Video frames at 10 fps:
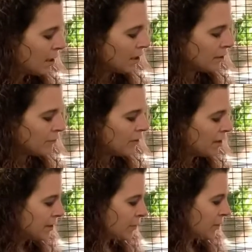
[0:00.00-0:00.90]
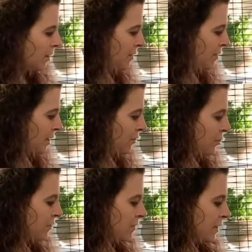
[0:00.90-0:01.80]
Finally, one of the
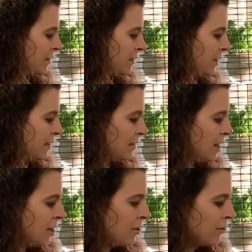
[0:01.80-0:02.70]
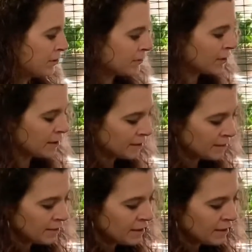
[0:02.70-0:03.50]
dangerous things that I noticed on this